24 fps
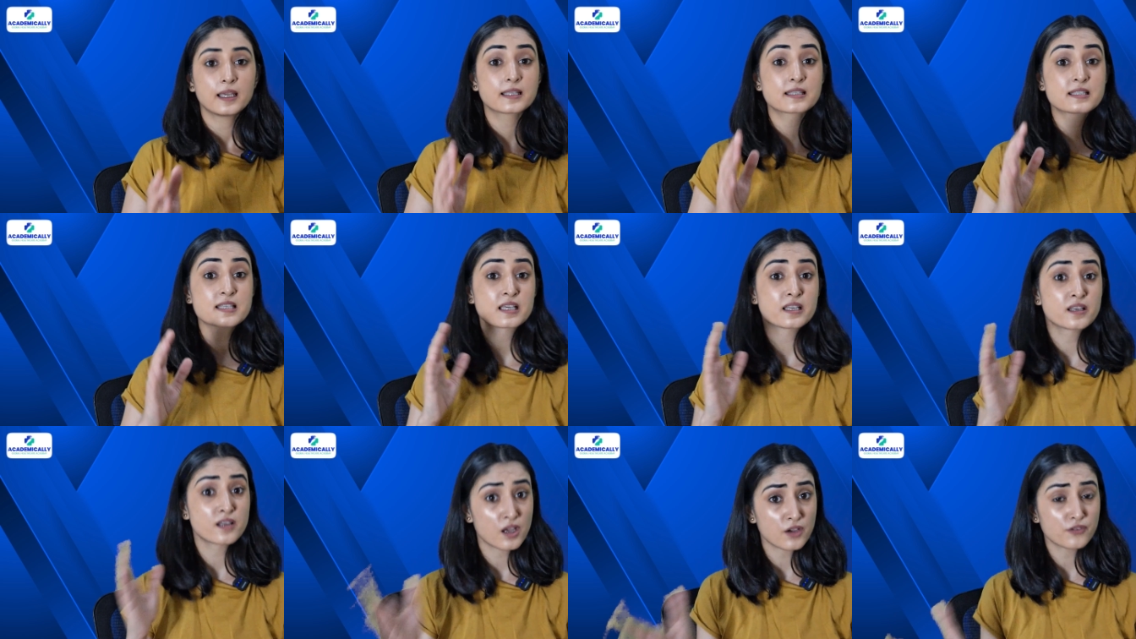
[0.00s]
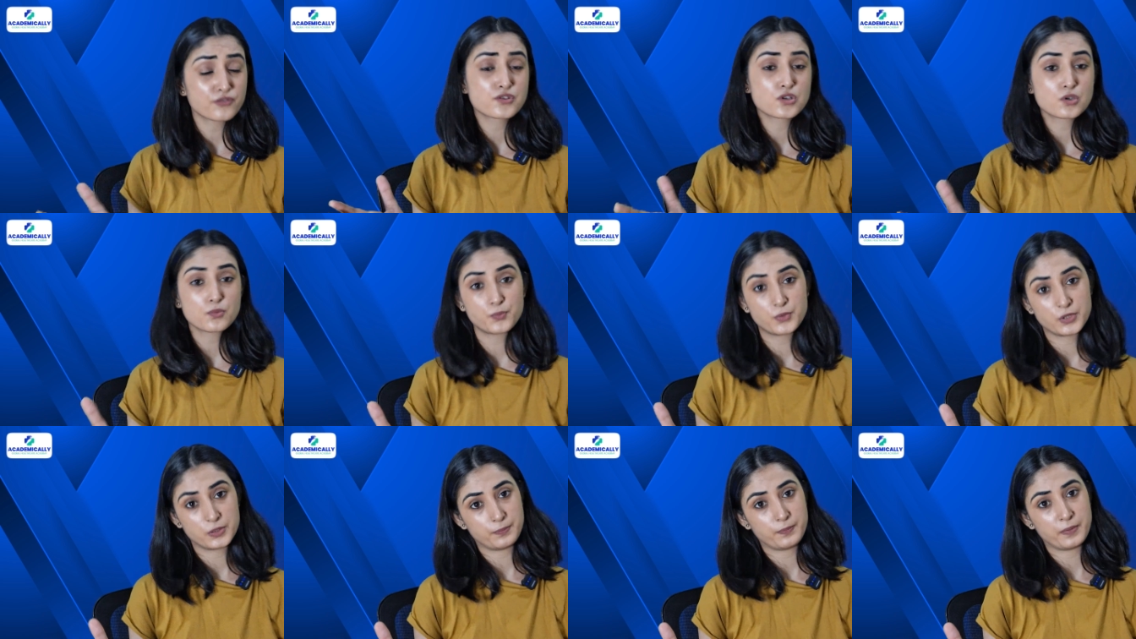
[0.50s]
it's enough
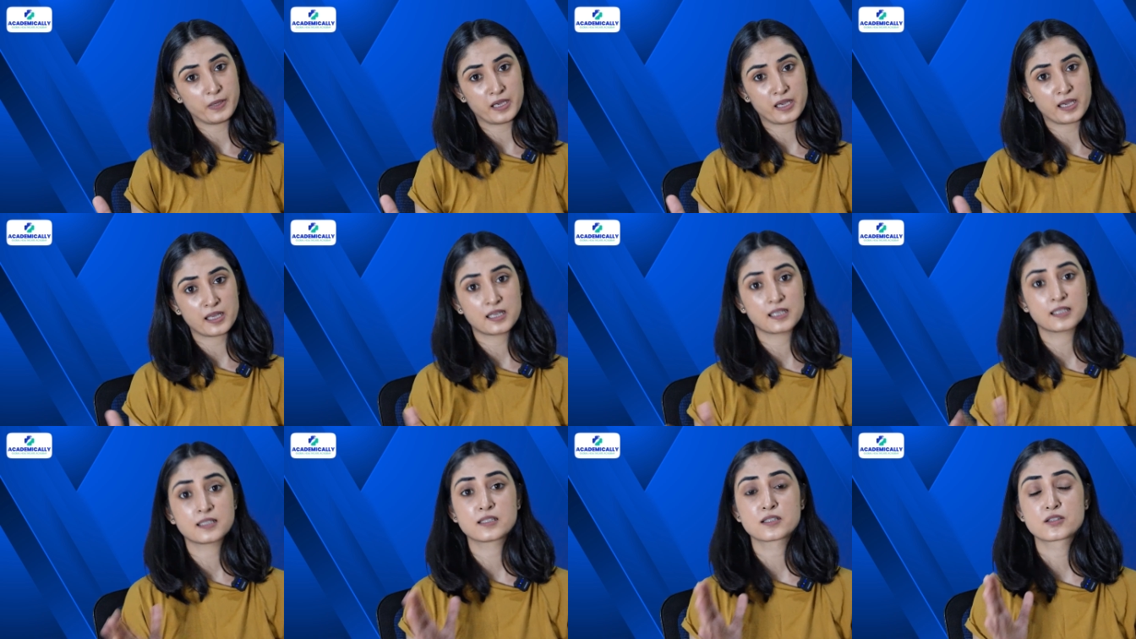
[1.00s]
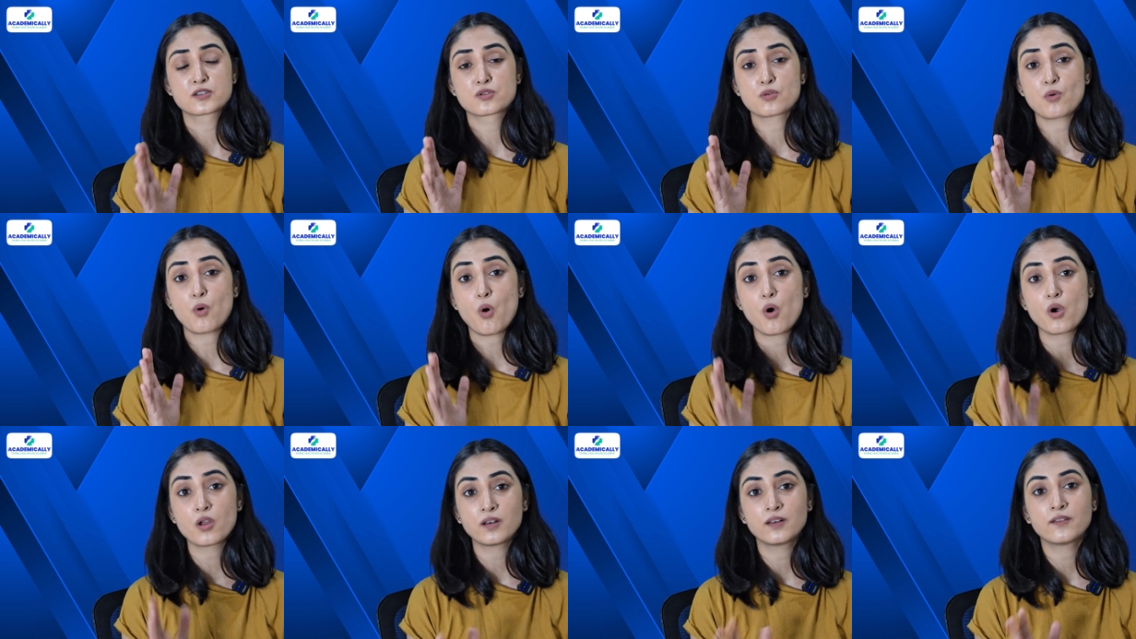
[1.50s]
to prepare and it's
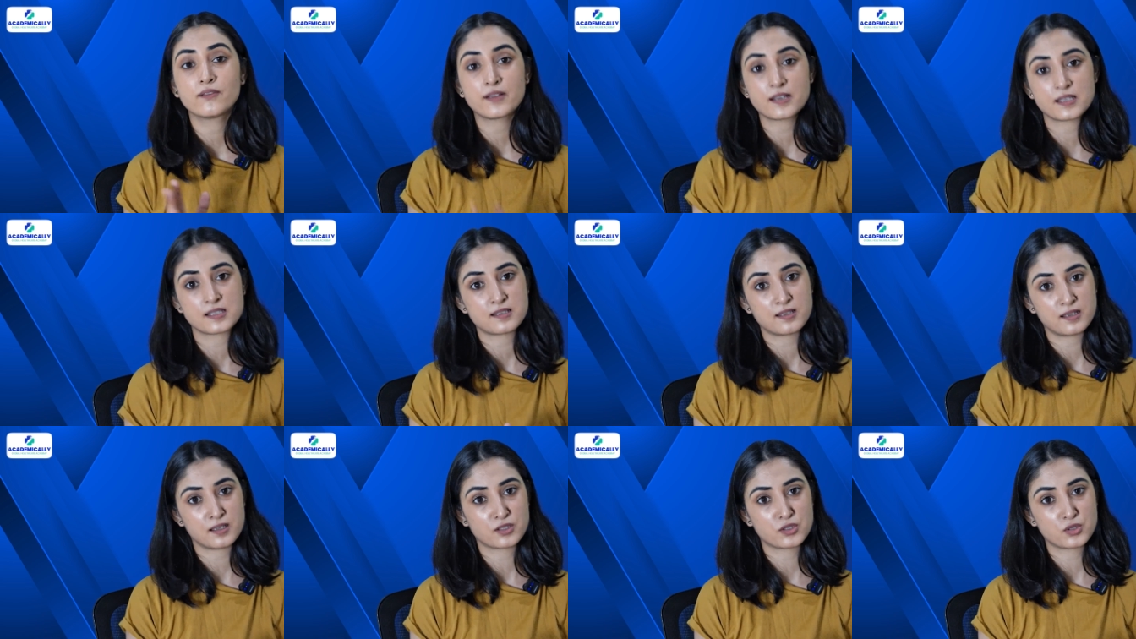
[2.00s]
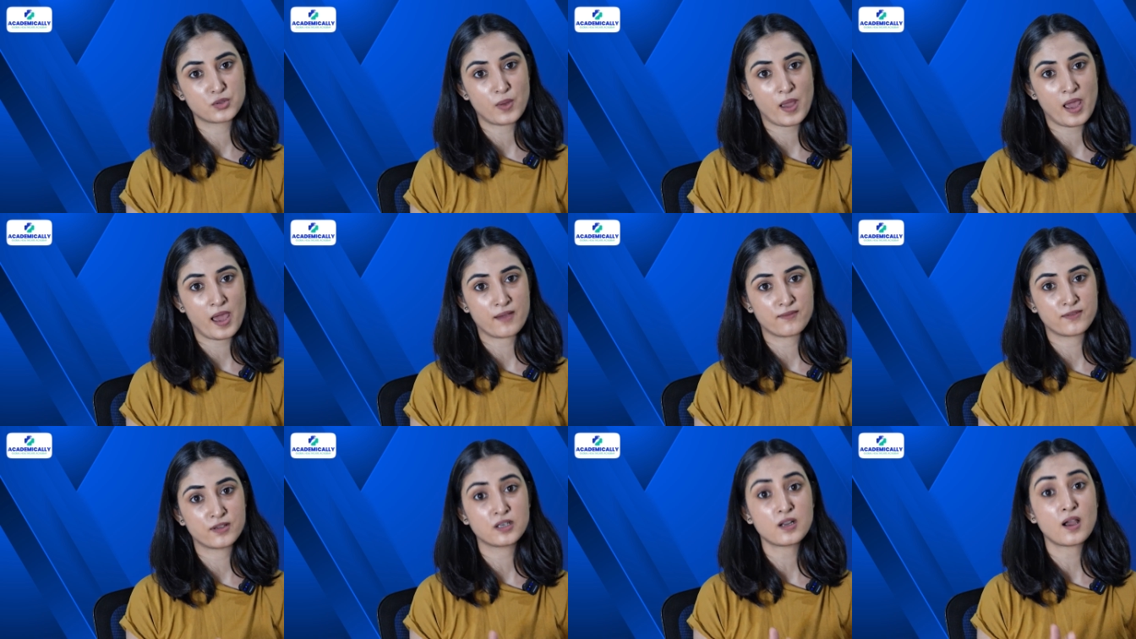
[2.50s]
always said to
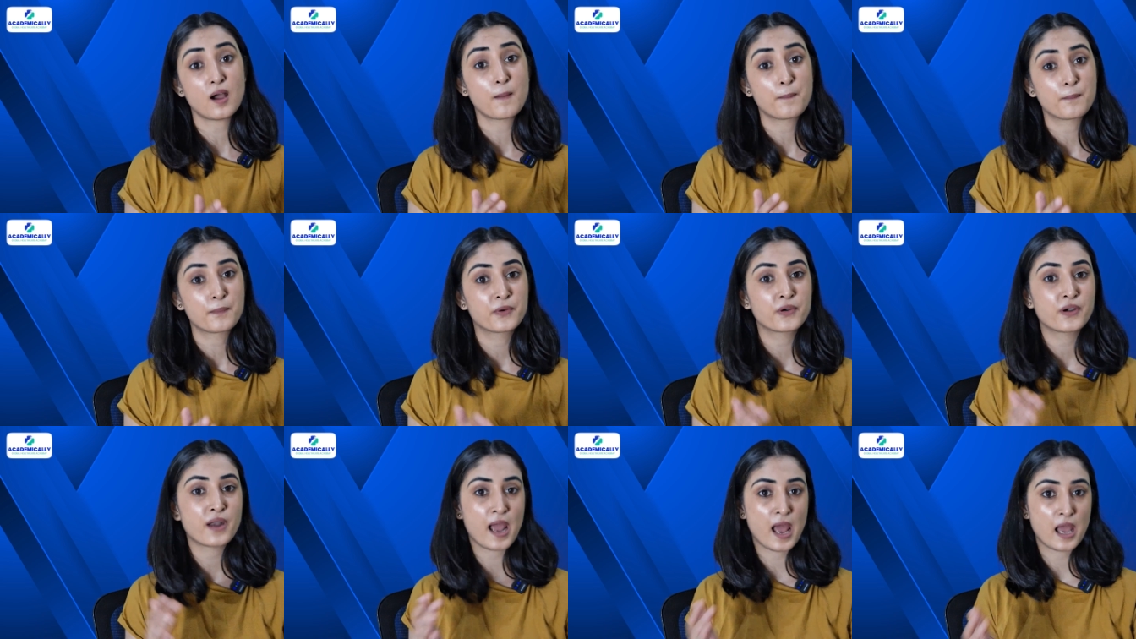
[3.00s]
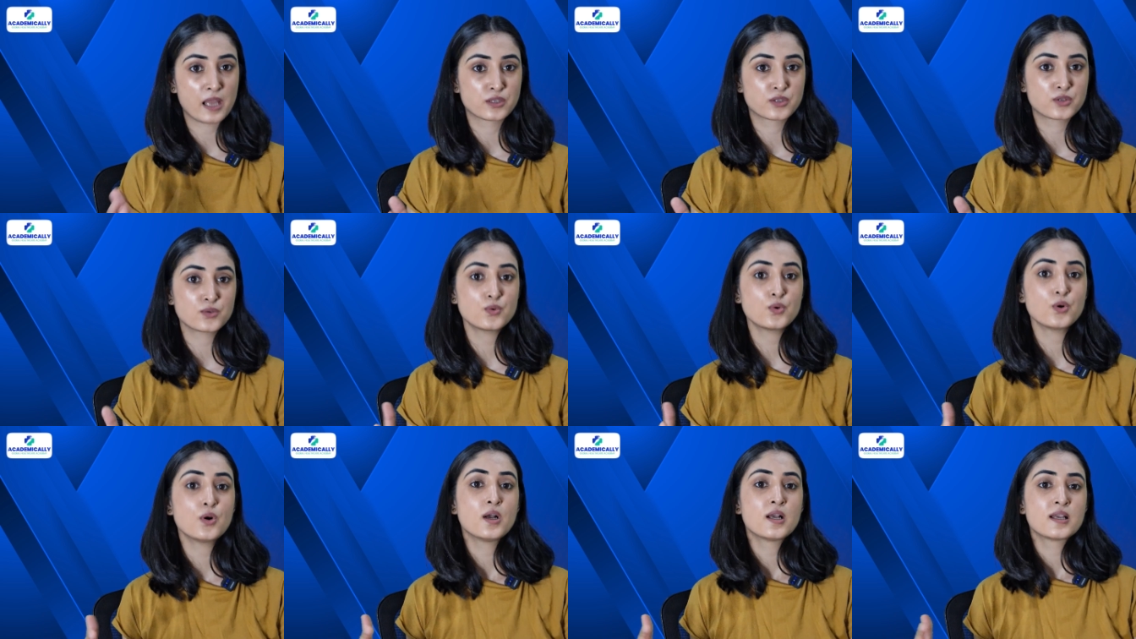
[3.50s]
have an upper
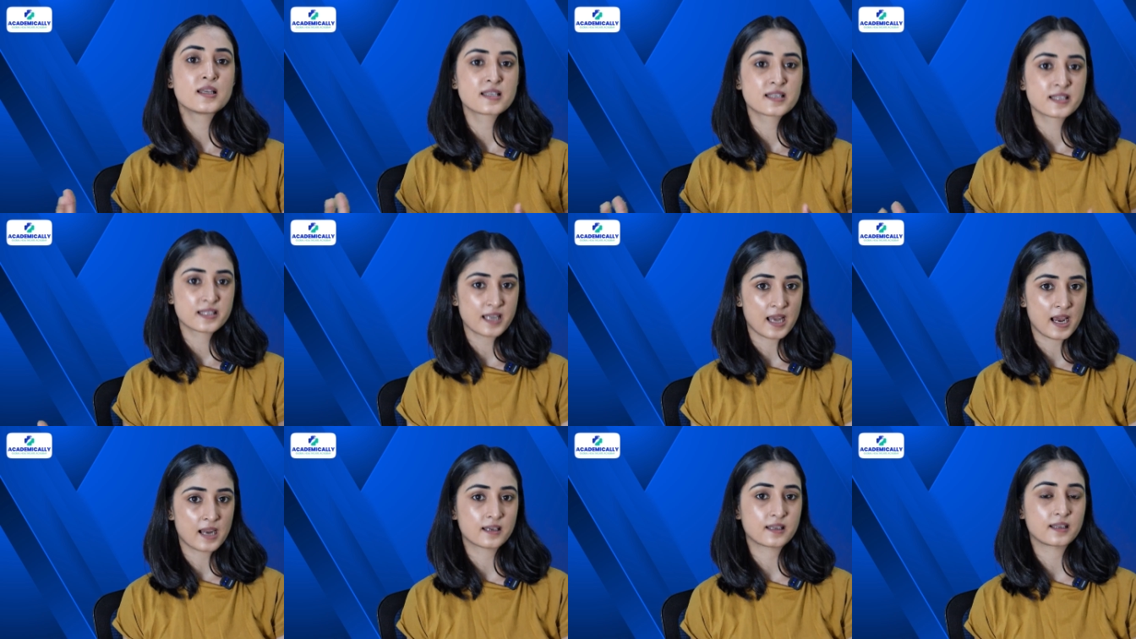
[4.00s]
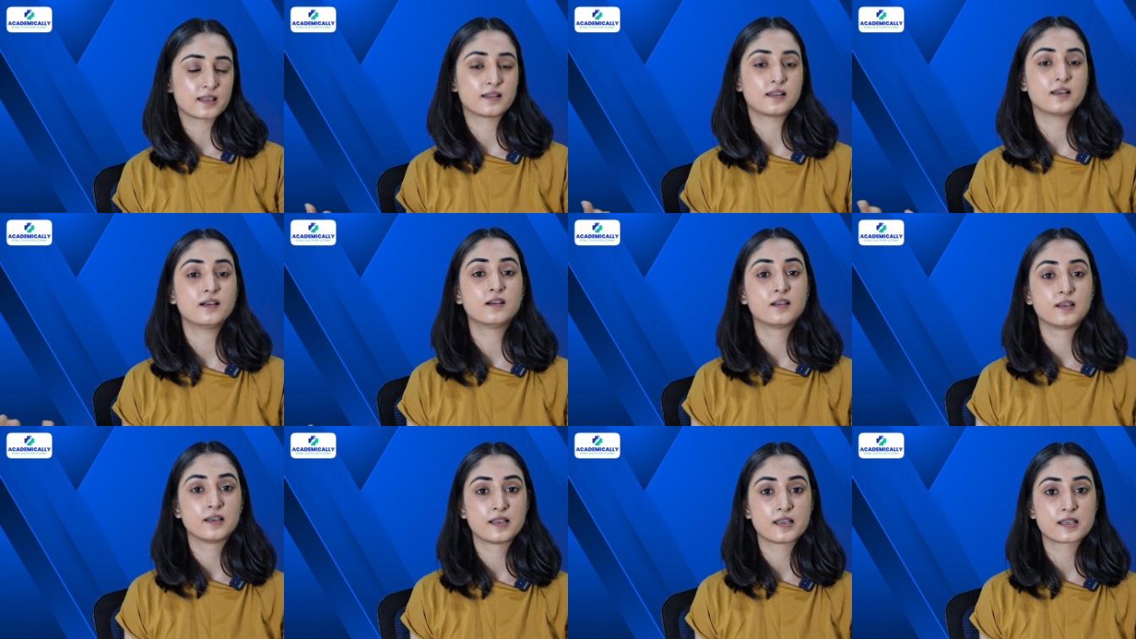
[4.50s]
hand to start at
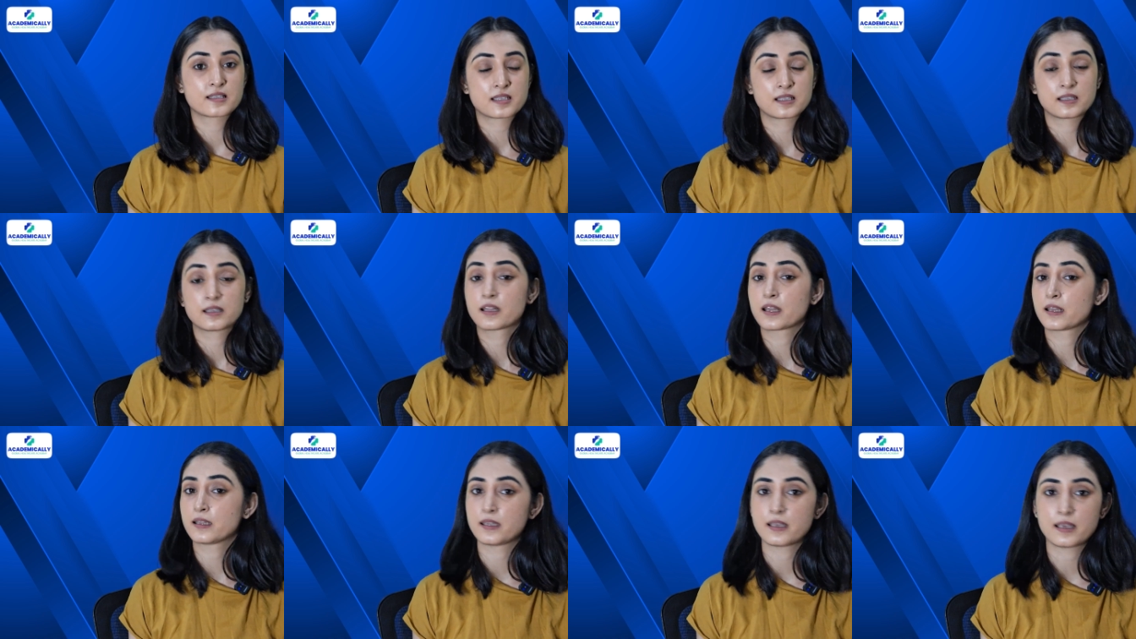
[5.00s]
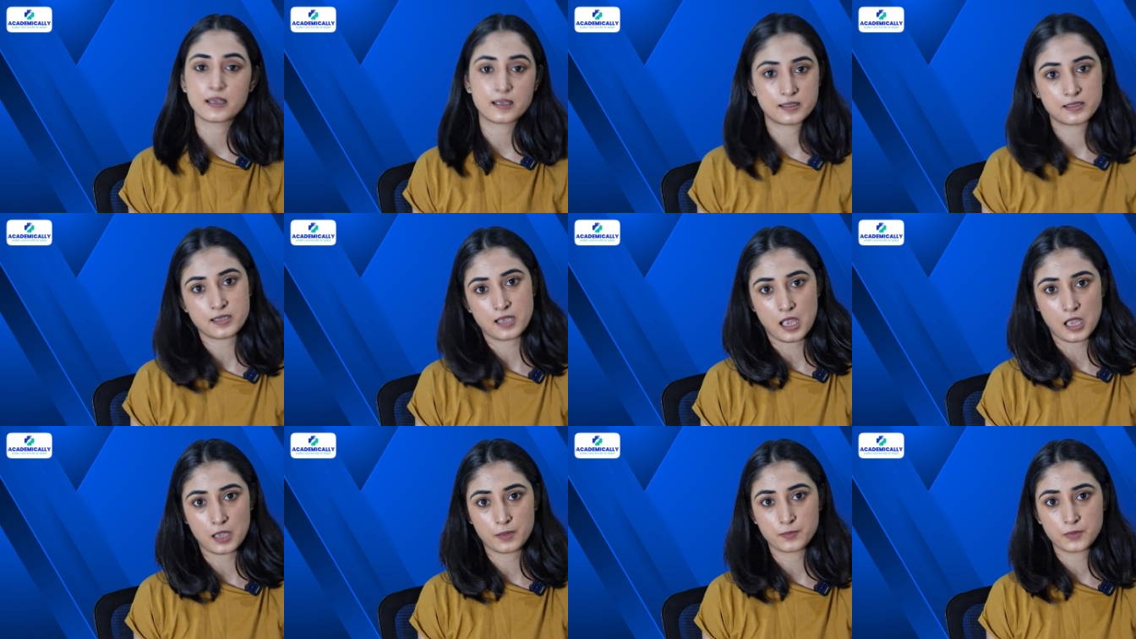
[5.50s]
the earliest in any
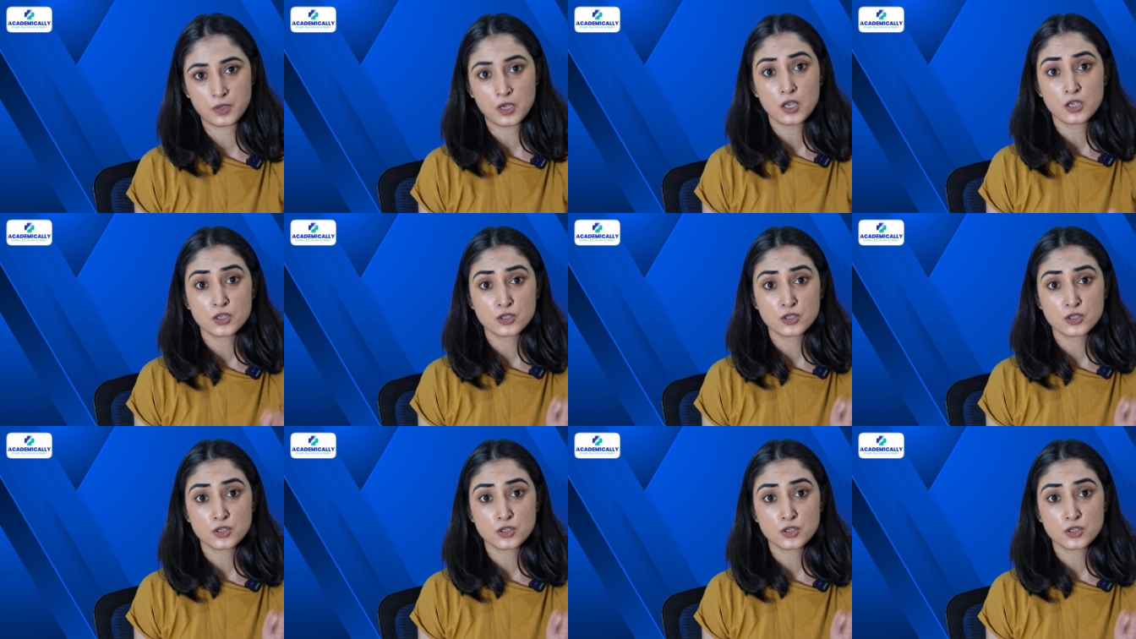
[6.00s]
exam.